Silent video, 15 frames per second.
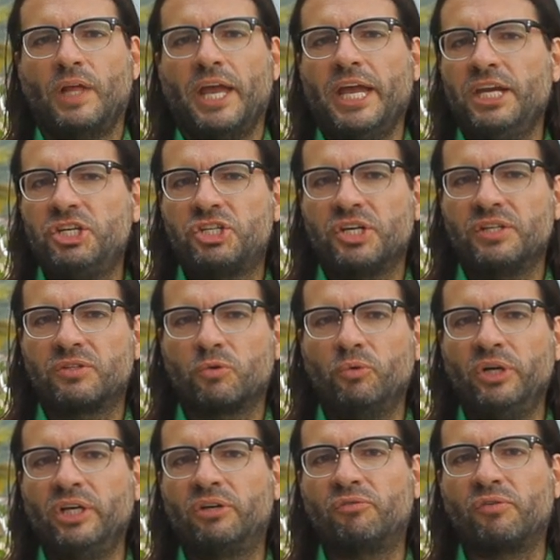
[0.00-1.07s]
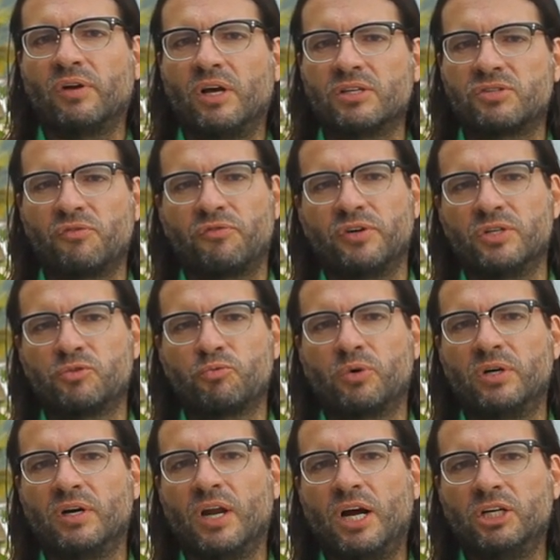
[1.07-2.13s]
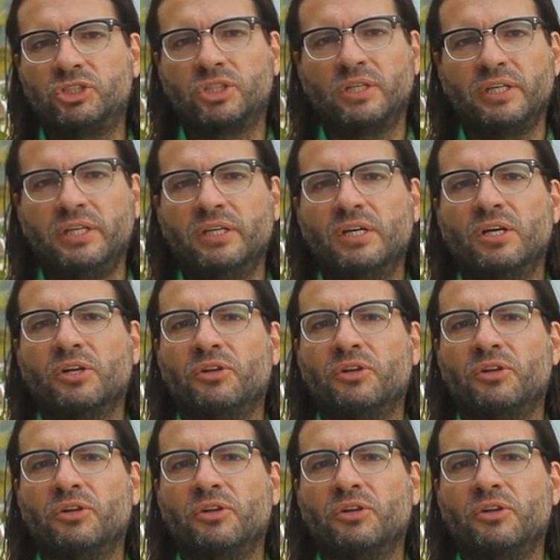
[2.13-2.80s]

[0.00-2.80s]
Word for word: Ancient Greek philosophers were largely